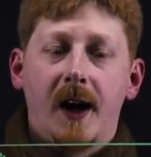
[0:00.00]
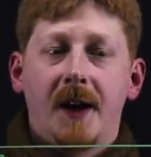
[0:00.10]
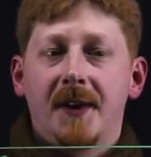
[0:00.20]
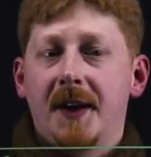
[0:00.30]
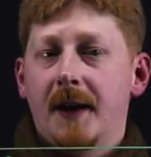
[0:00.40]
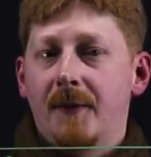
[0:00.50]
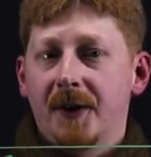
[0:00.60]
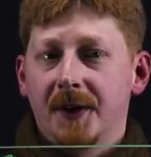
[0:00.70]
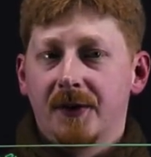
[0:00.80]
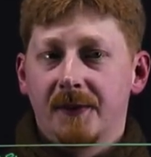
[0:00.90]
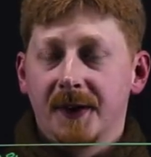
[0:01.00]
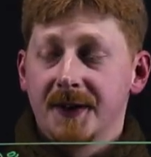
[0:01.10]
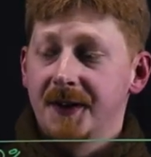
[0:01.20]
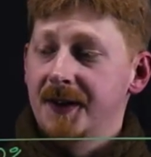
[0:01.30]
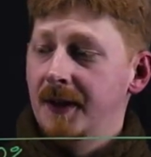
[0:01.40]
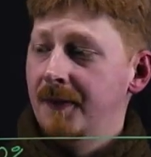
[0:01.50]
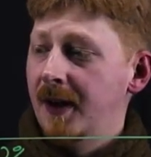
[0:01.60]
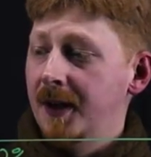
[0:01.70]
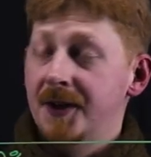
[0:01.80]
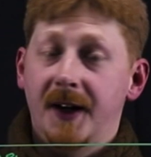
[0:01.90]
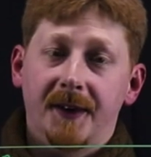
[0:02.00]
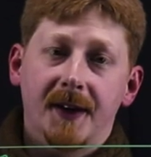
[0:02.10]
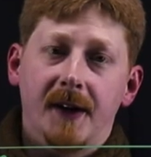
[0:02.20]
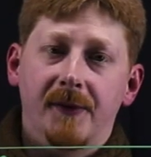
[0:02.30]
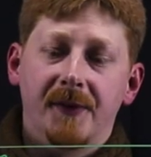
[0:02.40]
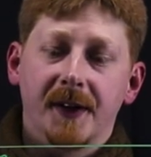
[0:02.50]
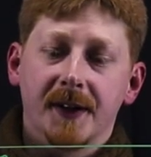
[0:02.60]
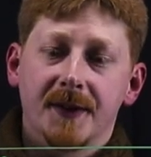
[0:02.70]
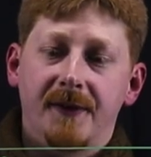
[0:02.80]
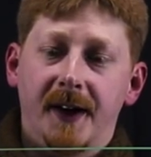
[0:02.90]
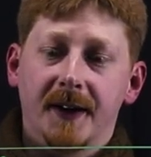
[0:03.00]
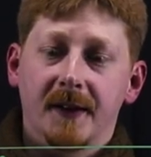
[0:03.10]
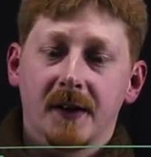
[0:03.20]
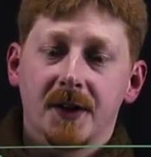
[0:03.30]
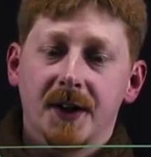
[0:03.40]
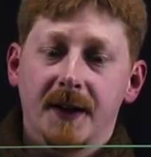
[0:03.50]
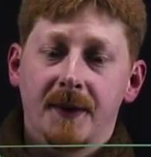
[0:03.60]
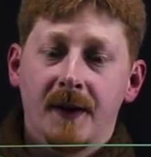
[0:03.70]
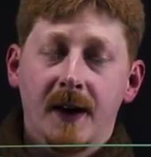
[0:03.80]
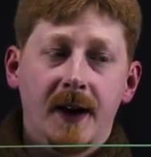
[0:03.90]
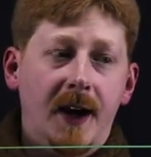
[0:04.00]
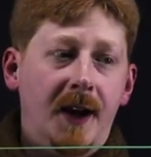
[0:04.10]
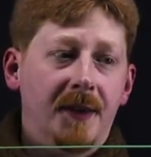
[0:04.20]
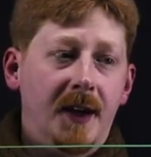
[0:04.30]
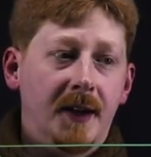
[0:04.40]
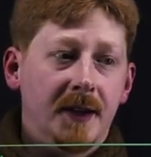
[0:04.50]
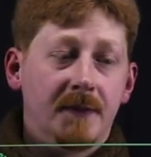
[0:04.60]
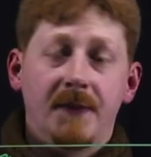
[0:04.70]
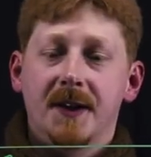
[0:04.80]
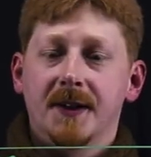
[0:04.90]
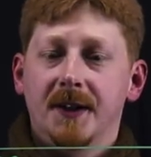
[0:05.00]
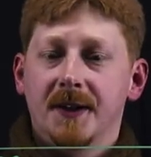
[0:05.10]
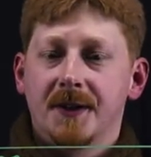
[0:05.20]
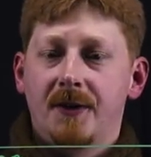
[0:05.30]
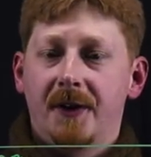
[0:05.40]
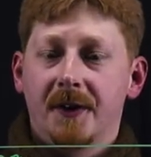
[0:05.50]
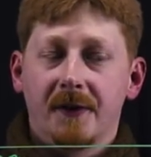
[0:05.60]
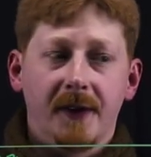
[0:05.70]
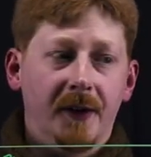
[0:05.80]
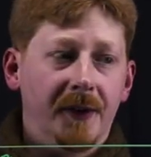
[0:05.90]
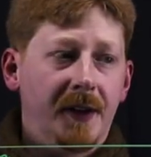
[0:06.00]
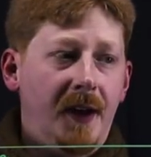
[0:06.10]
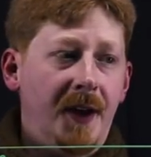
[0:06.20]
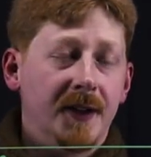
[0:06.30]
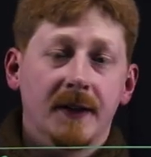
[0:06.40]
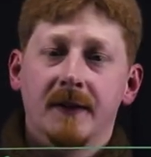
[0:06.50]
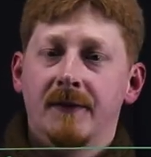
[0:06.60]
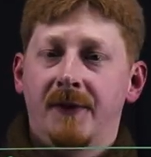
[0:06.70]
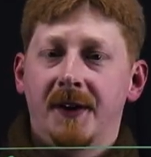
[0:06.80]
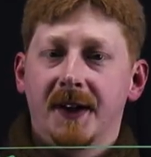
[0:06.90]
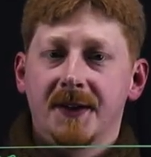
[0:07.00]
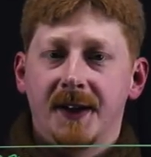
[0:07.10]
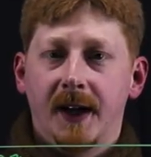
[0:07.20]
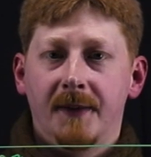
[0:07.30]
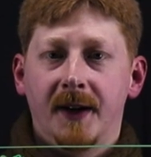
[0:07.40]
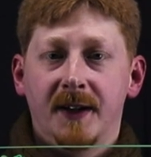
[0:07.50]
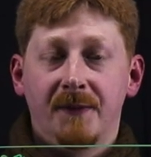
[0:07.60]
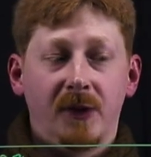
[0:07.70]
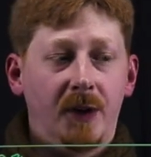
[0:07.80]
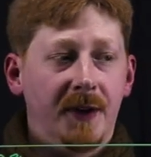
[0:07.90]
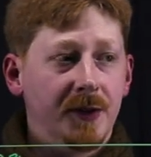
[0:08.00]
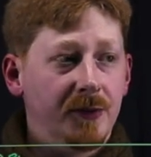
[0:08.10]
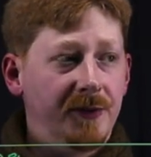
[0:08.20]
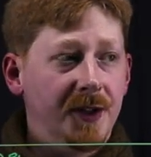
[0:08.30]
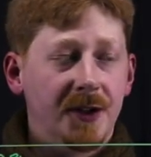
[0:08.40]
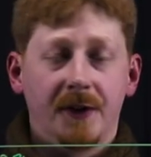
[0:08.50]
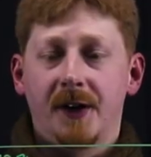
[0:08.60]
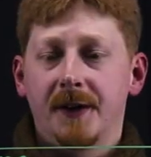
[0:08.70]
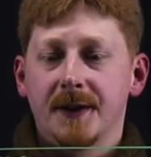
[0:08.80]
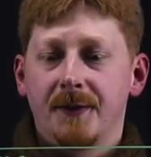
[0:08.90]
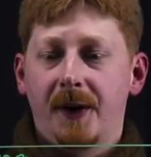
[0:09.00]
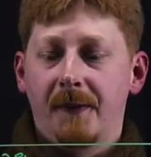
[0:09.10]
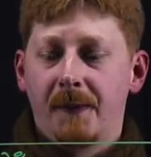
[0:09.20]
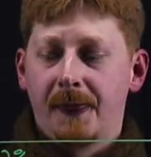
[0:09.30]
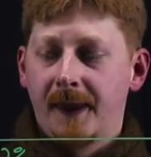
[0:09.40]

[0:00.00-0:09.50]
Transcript: And then I monitor my system and check that everything is fine and in shape. And then I basically just turn it around, and for the next time I deploy my new feature on Iris 1.